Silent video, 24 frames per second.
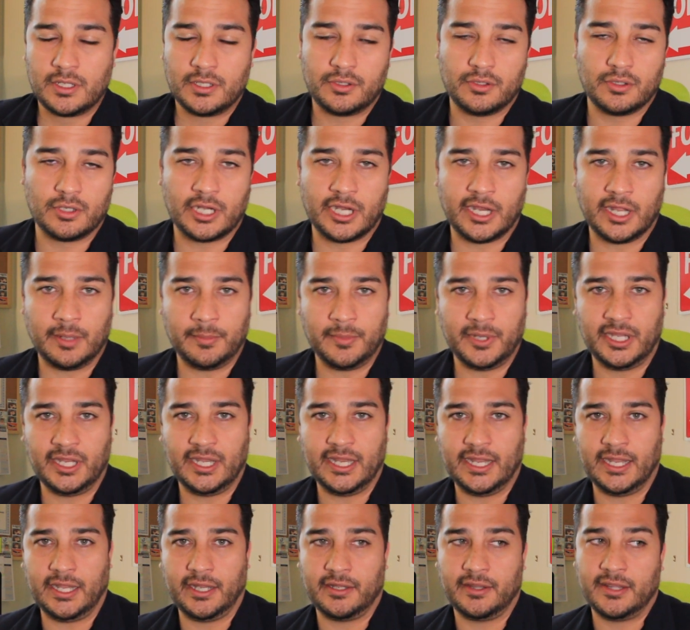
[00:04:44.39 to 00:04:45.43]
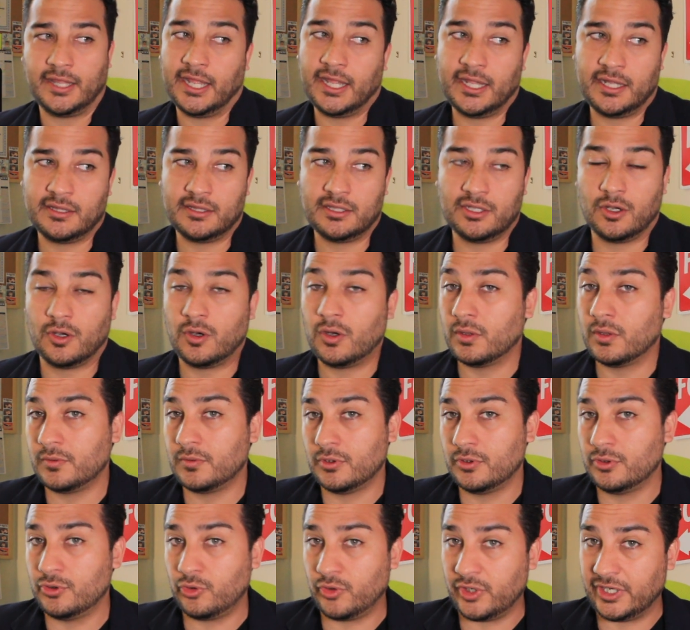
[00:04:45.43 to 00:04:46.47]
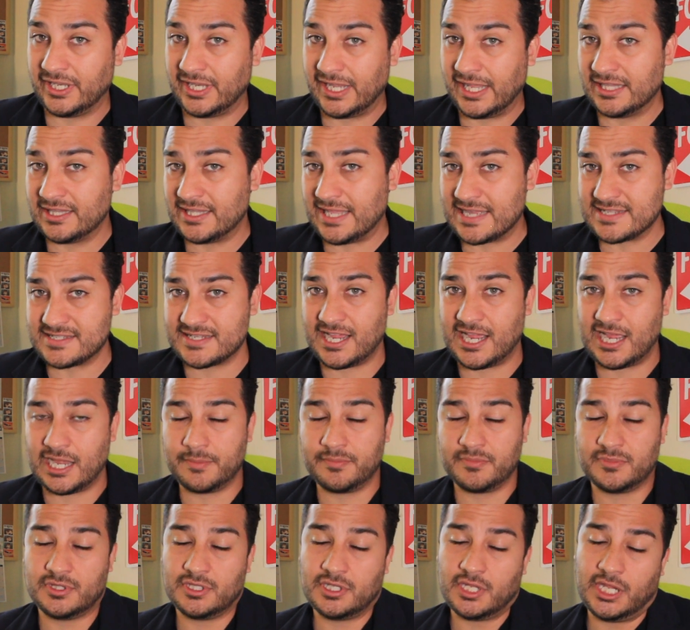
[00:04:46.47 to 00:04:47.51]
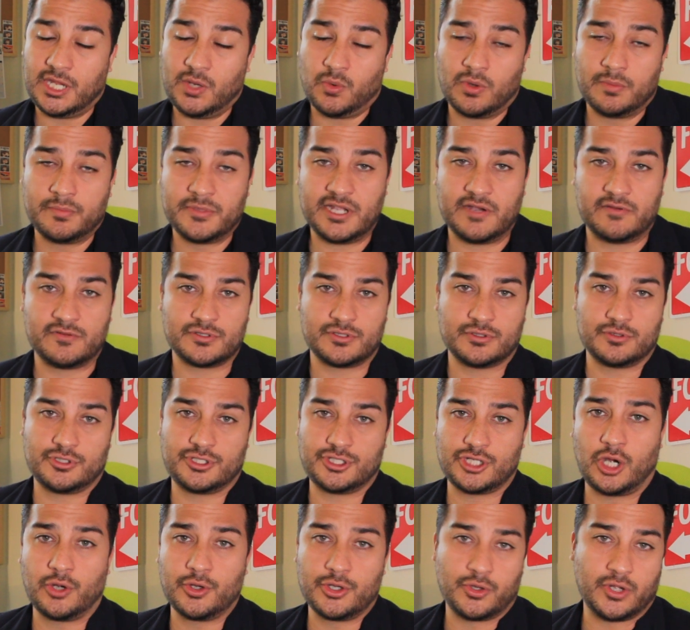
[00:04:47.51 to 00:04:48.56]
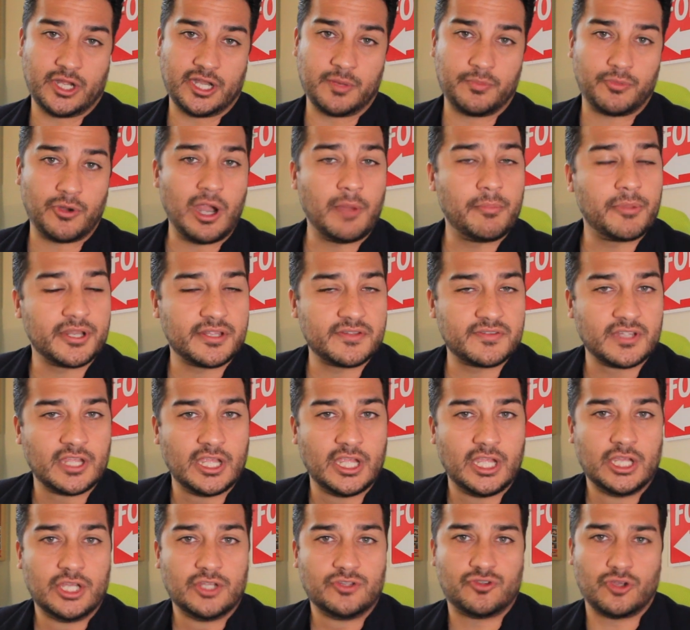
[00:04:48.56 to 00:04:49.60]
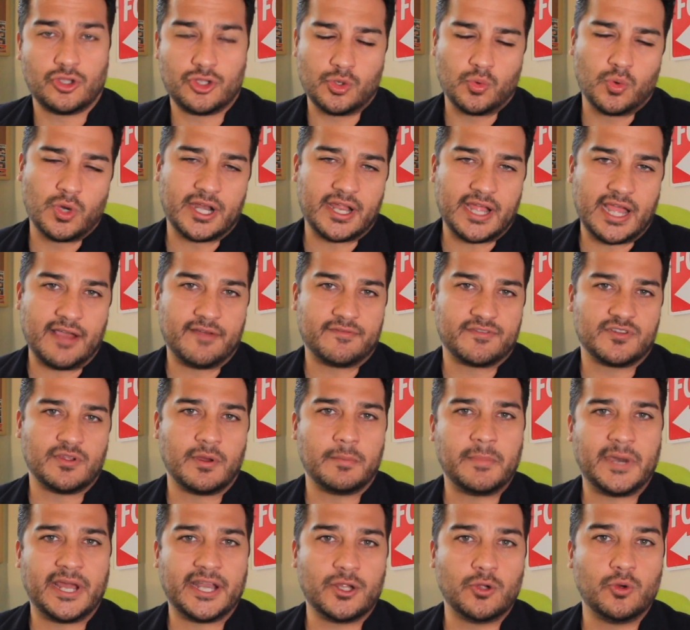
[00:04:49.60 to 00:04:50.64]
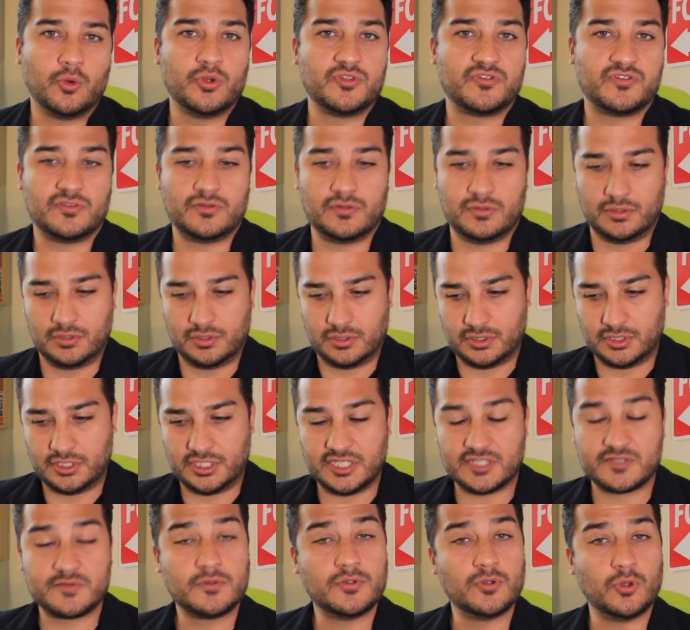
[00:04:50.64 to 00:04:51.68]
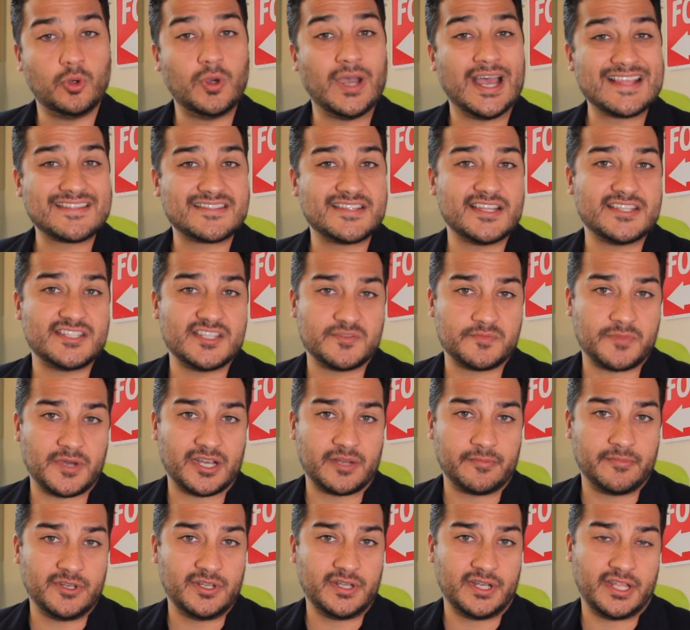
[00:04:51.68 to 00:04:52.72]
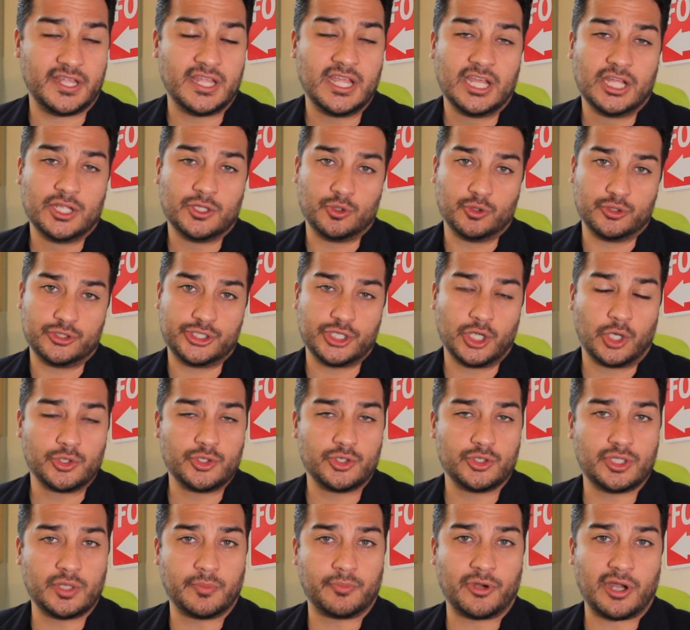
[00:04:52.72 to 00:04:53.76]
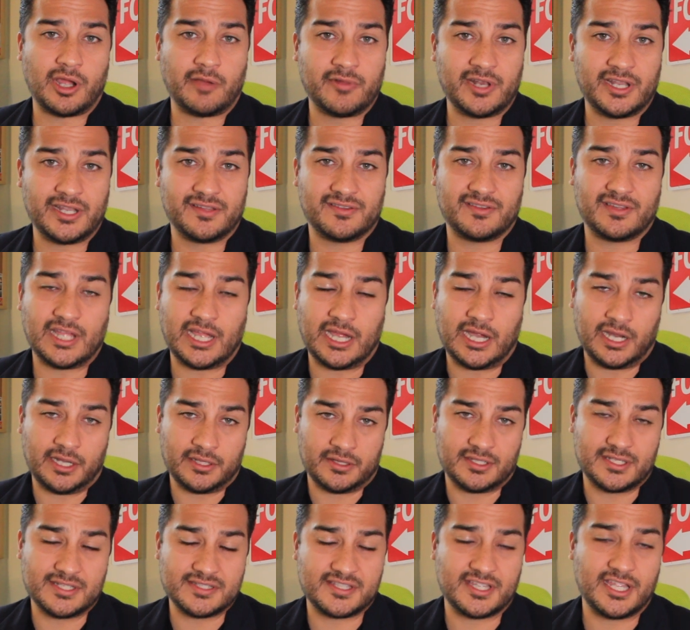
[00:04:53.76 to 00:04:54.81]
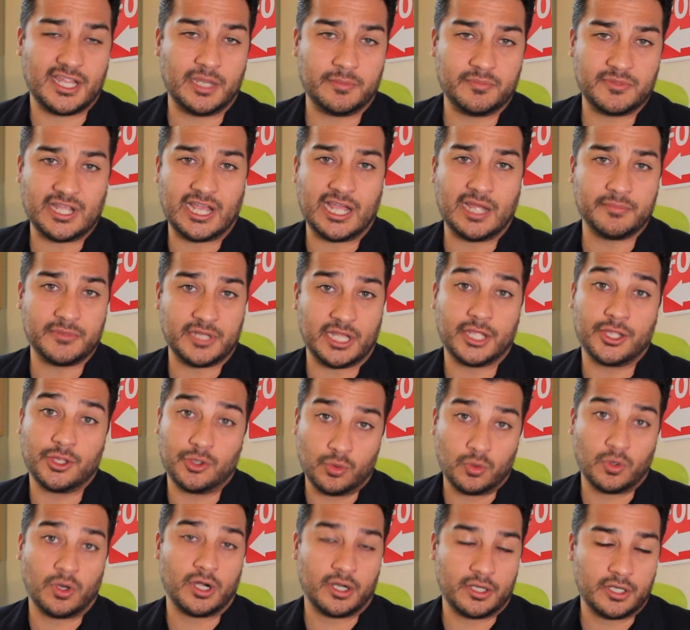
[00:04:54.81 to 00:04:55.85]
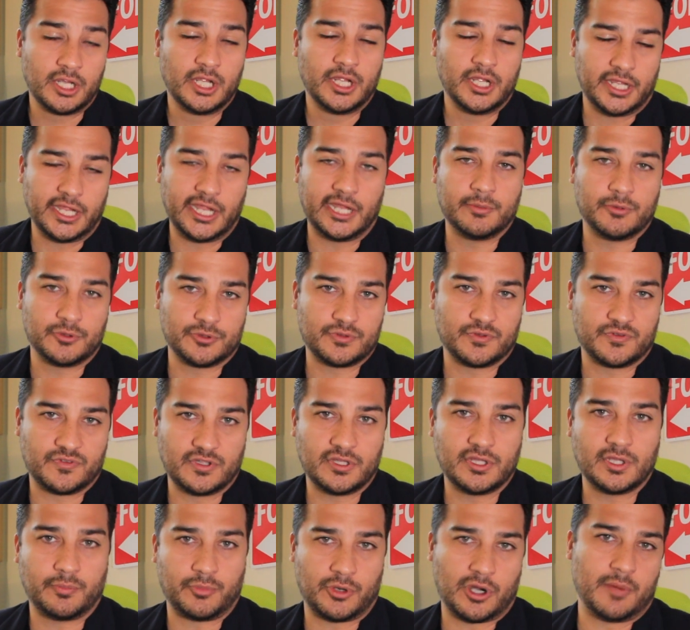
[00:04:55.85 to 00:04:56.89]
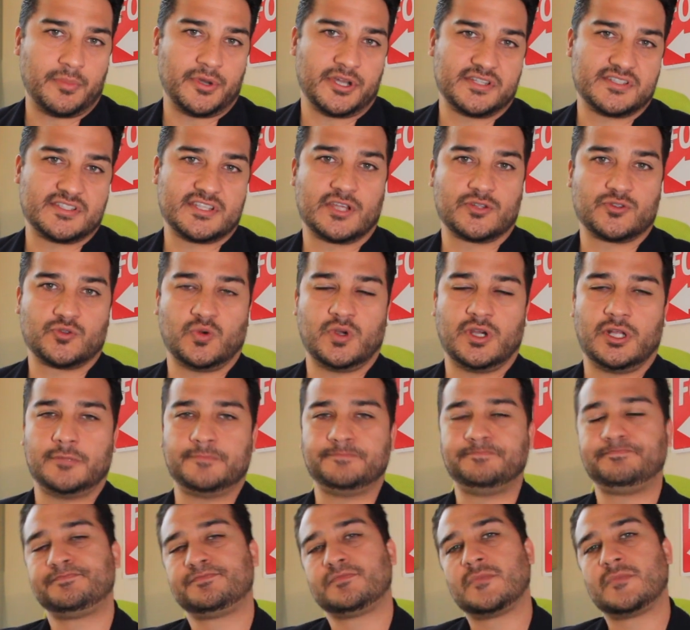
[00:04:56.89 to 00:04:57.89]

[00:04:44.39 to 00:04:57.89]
And then during that time he won't be able to show you any properties. So you want to have somebody who has the disponibility to show you the properties at the same time that you are able to see the properties as well.